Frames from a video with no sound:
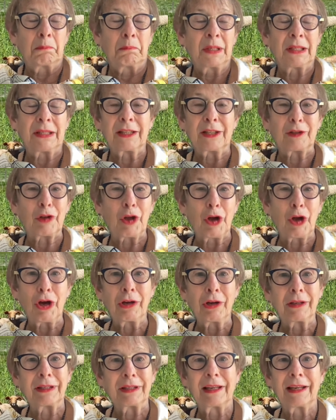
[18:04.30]
business
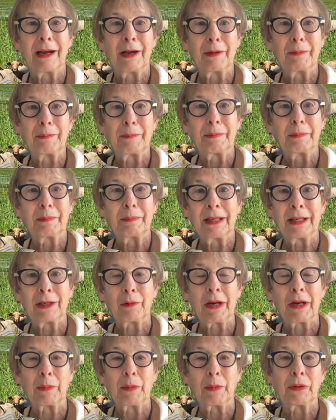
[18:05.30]
law. Um,
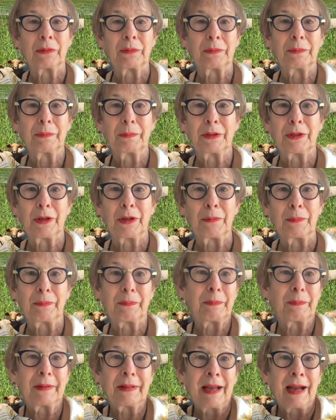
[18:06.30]
incredible. So
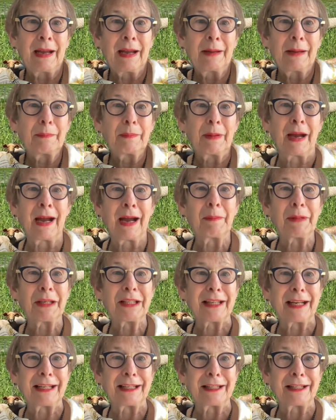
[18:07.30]
I'm I'm
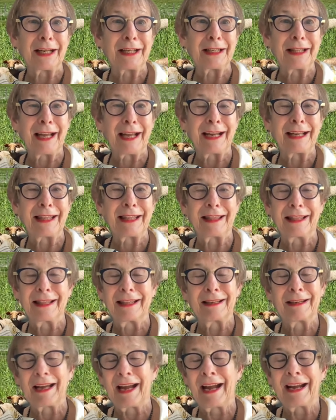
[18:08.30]
excited. I, I
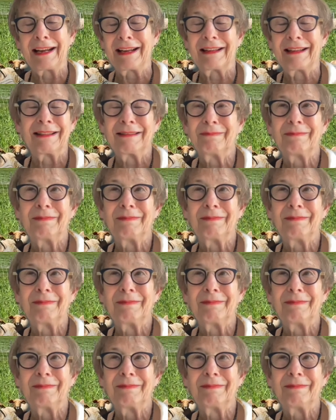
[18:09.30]
I